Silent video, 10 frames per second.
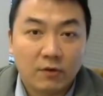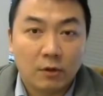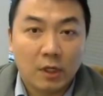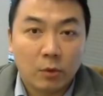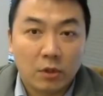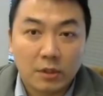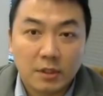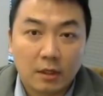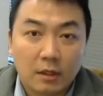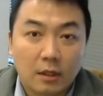collaborators
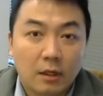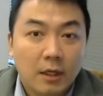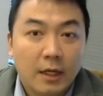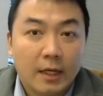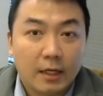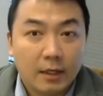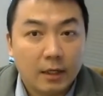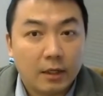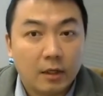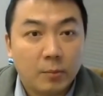that are head and neck
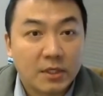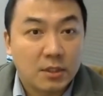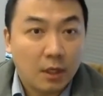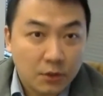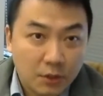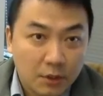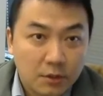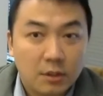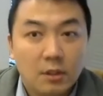pathologist,